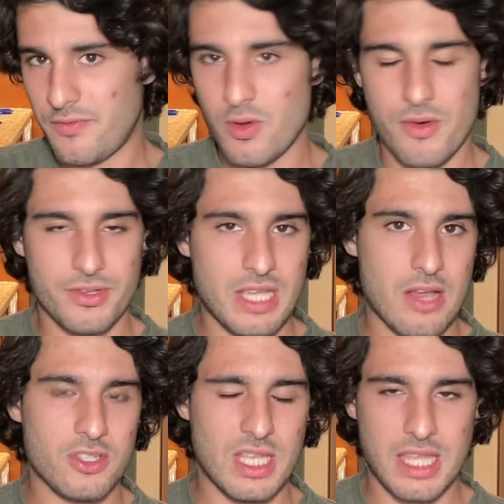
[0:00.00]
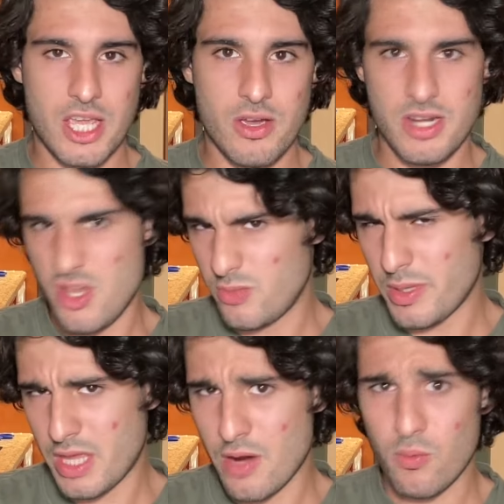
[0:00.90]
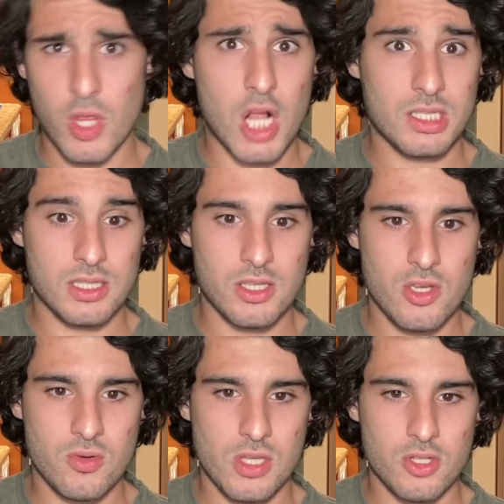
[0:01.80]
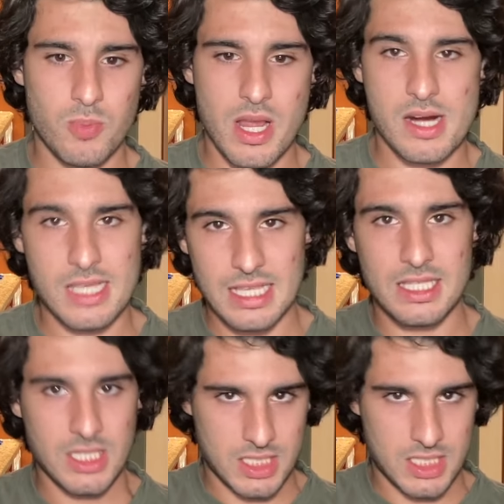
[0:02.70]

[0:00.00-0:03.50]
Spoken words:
a few other salaries that they could use, but they're reluctant to use those players as